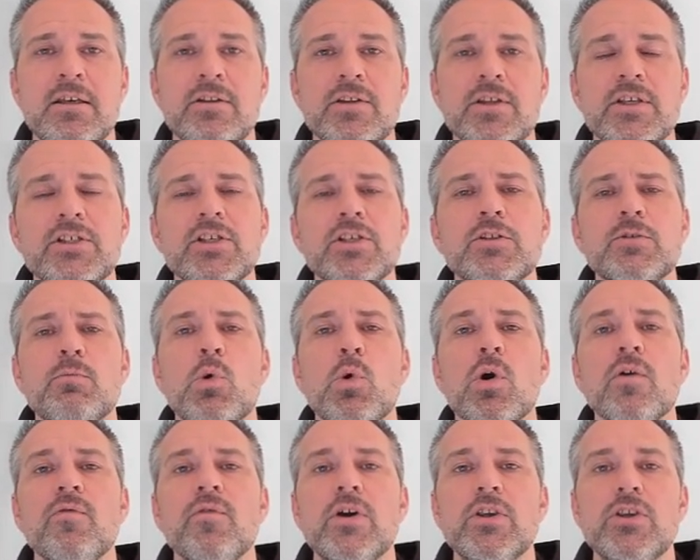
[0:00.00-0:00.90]
This is
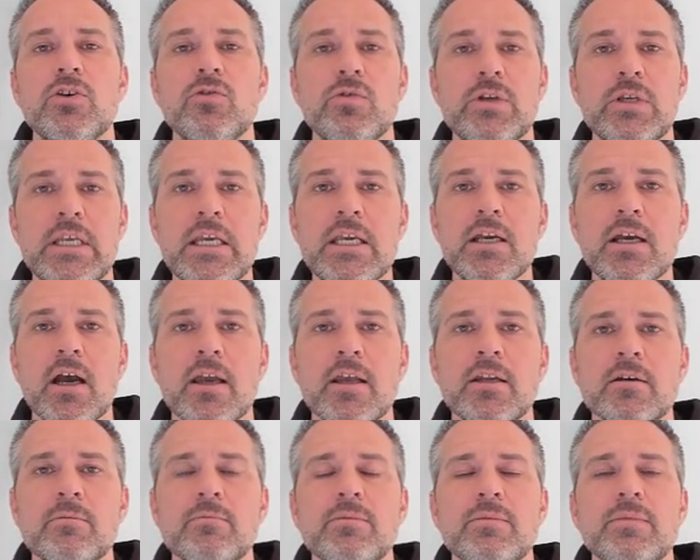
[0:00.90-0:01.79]
more of a unique
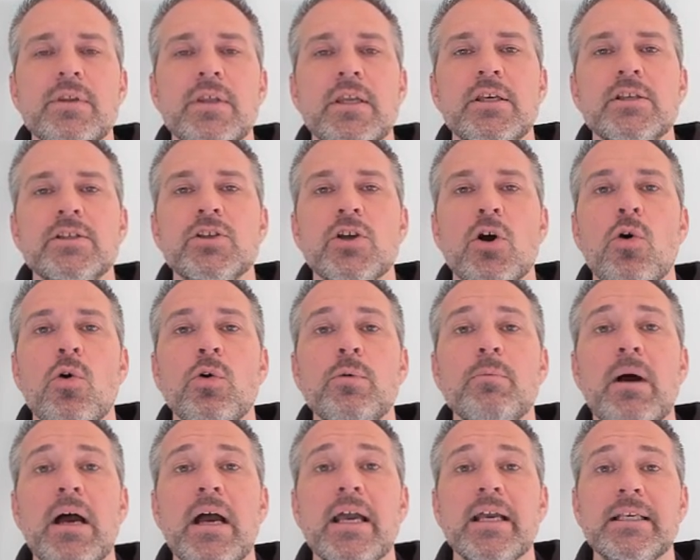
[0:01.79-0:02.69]
item that is
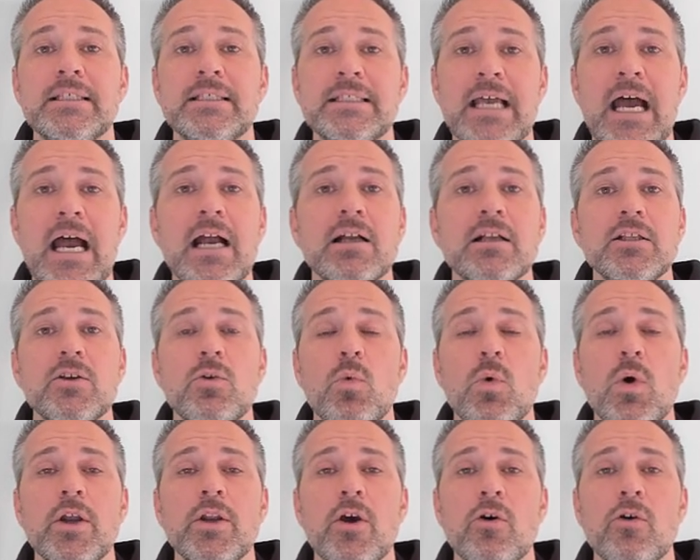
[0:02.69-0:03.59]
owned by exactly
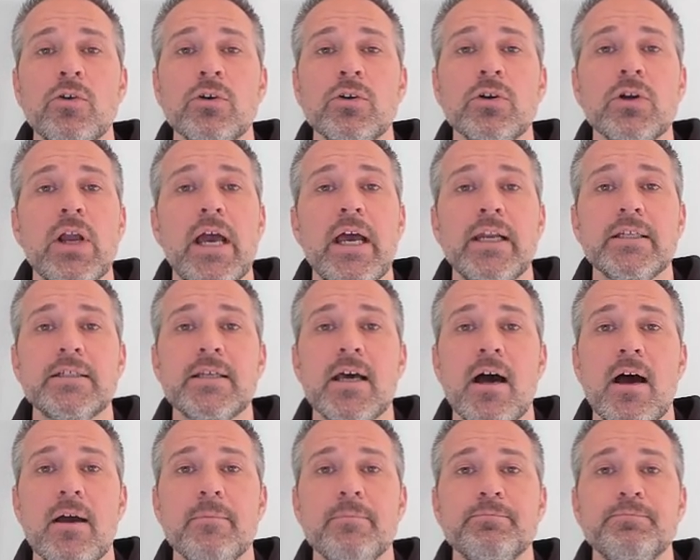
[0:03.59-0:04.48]
one owner at a
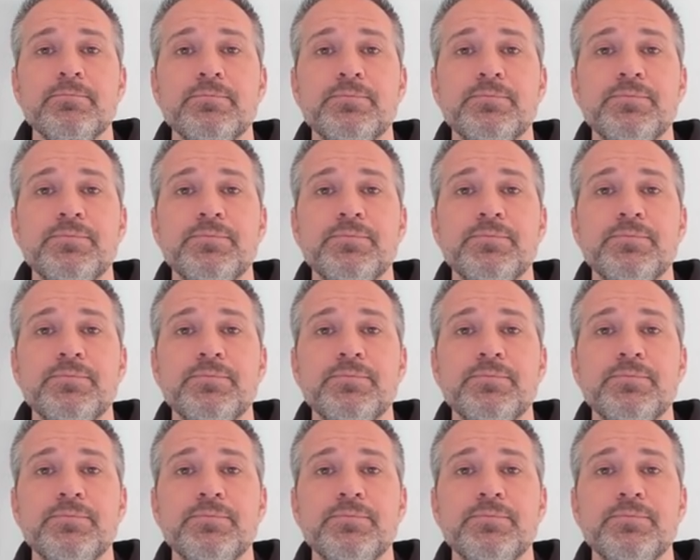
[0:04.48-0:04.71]
time.